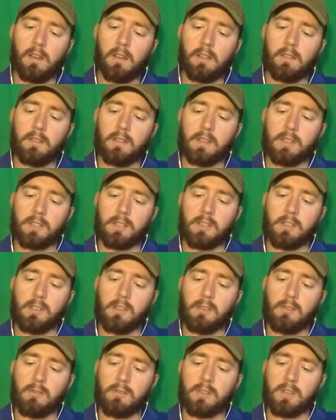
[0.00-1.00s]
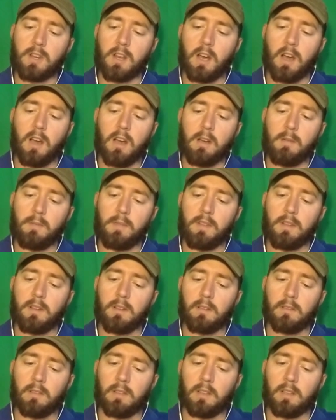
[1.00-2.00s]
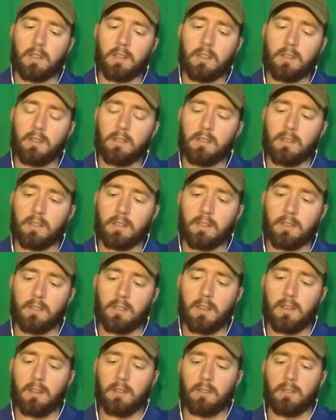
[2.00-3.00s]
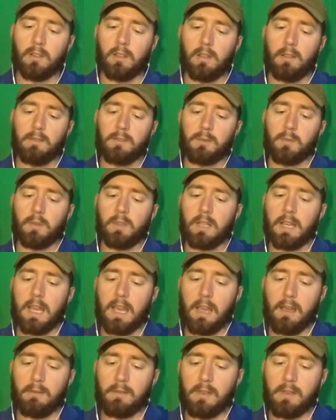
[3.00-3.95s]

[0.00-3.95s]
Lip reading: this huge knob there like a lot of gloves will have.